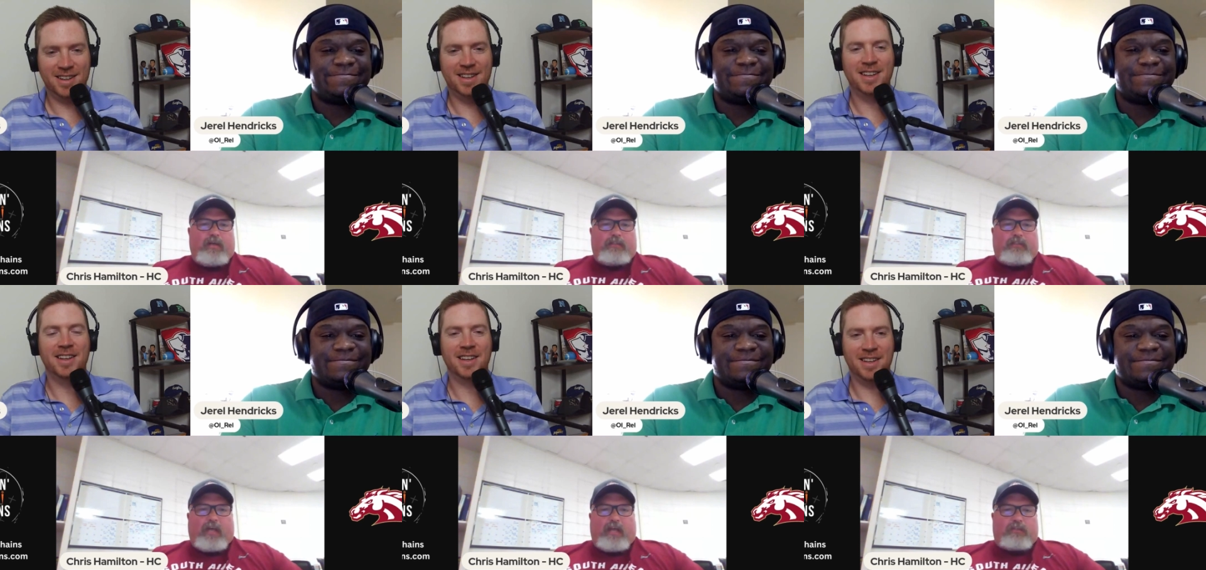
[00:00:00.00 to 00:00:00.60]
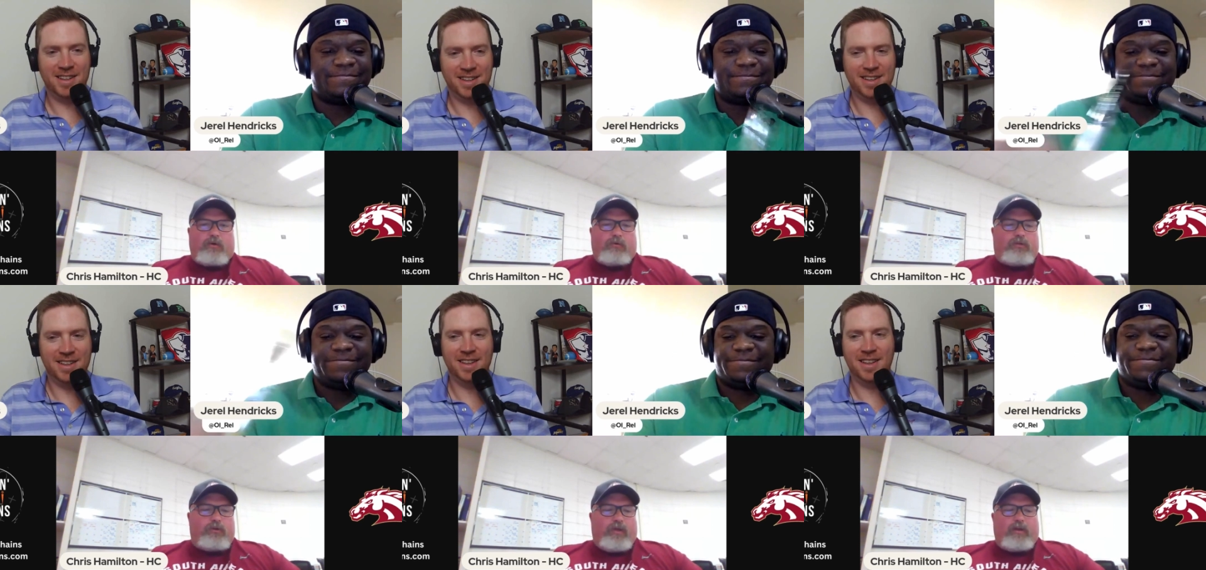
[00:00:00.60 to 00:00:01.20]
Speaker 1: she's at the school
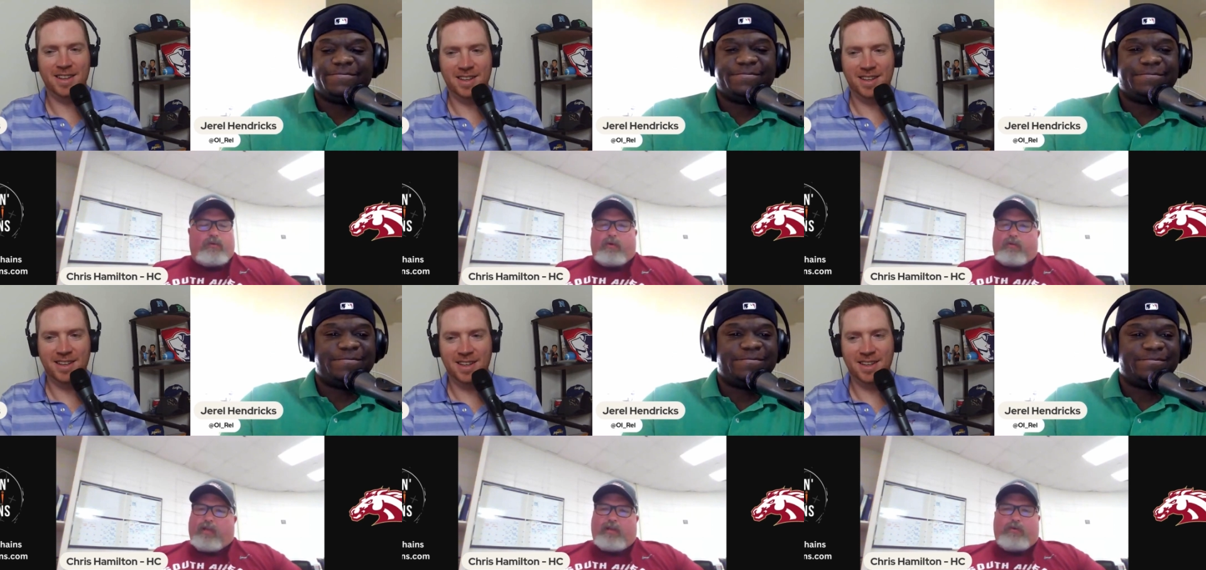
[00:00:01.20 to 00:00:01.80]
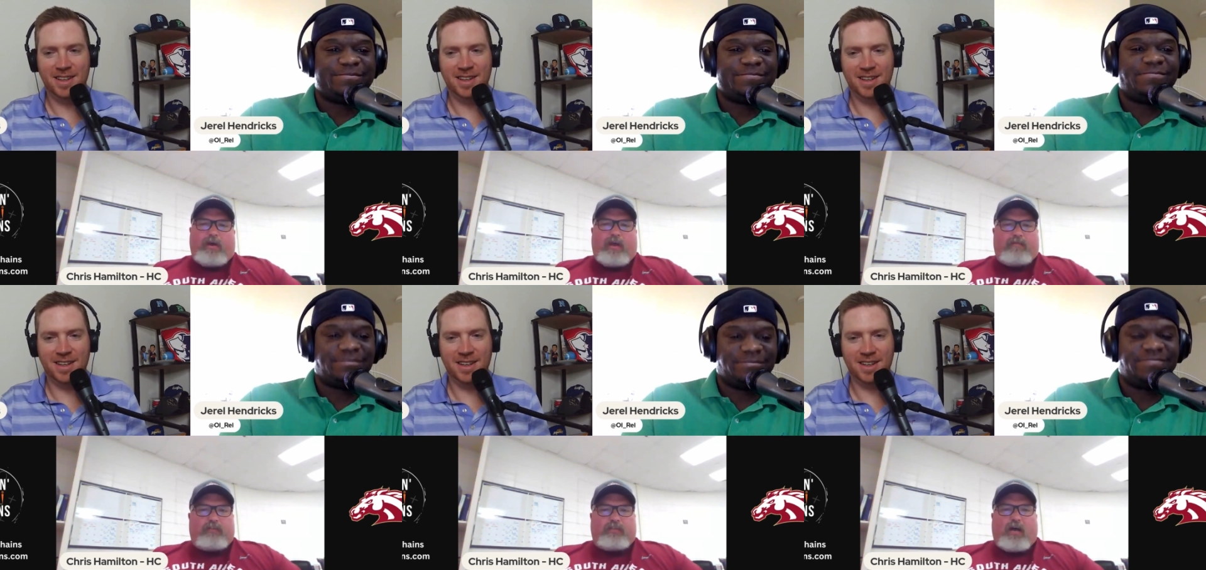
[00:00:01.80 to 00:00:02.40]
too. They do a they do a heck
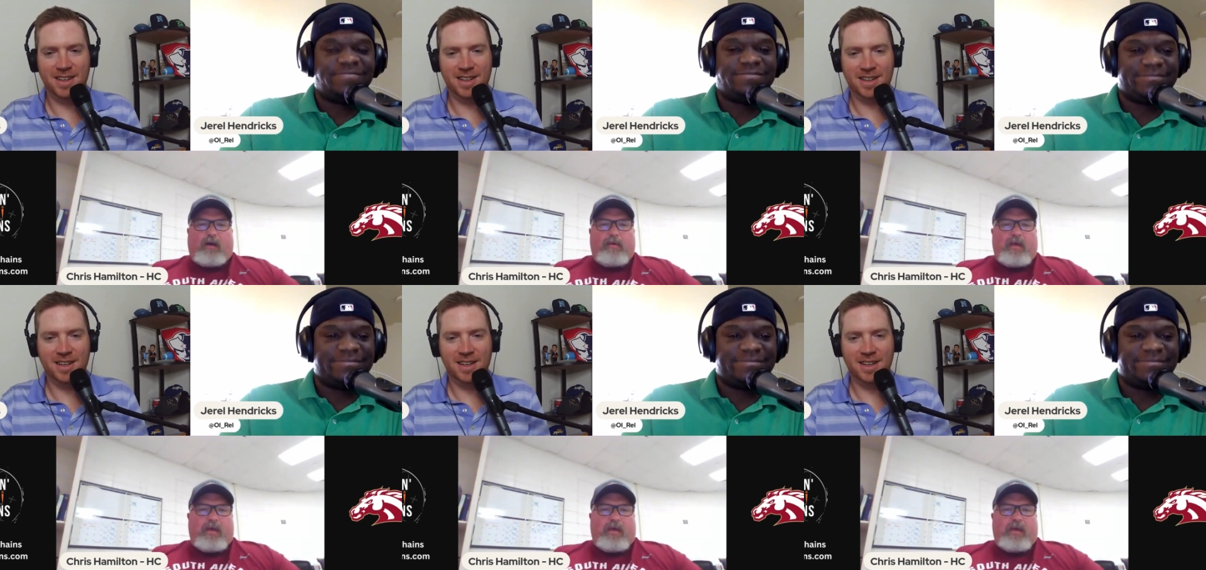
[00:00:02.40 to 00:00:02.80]
of a job.